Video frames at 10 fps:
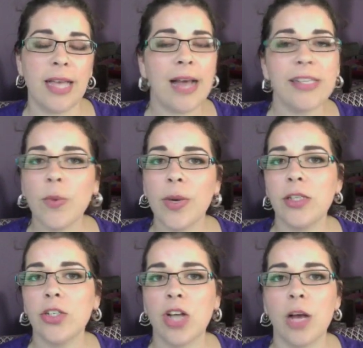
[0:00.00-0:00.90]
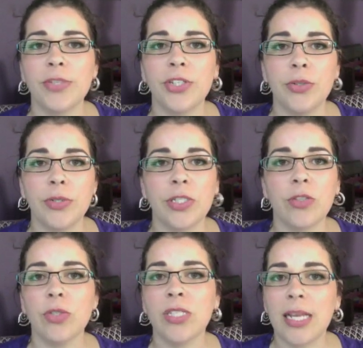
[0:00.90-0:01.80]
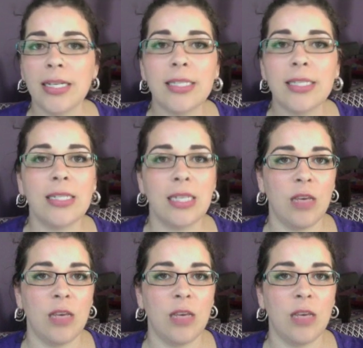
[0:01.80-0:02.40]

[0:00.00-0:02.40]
Ask one of the shop stewards, or send us an